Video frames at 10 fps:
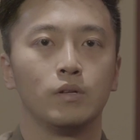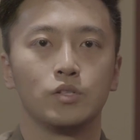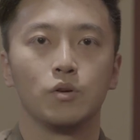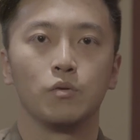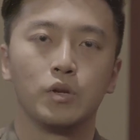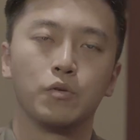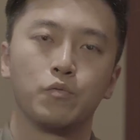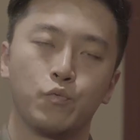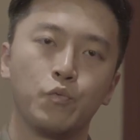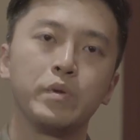so you know, it
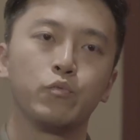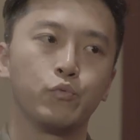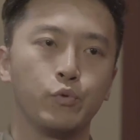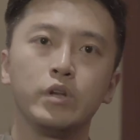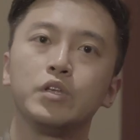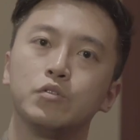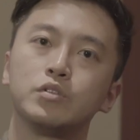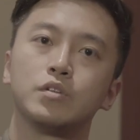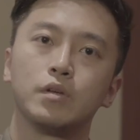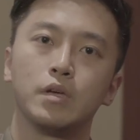will be really
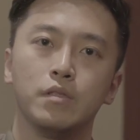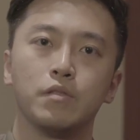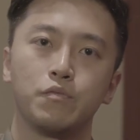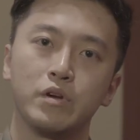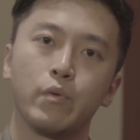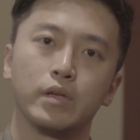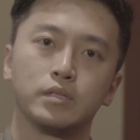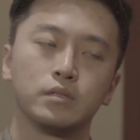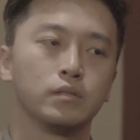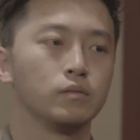used in three ways.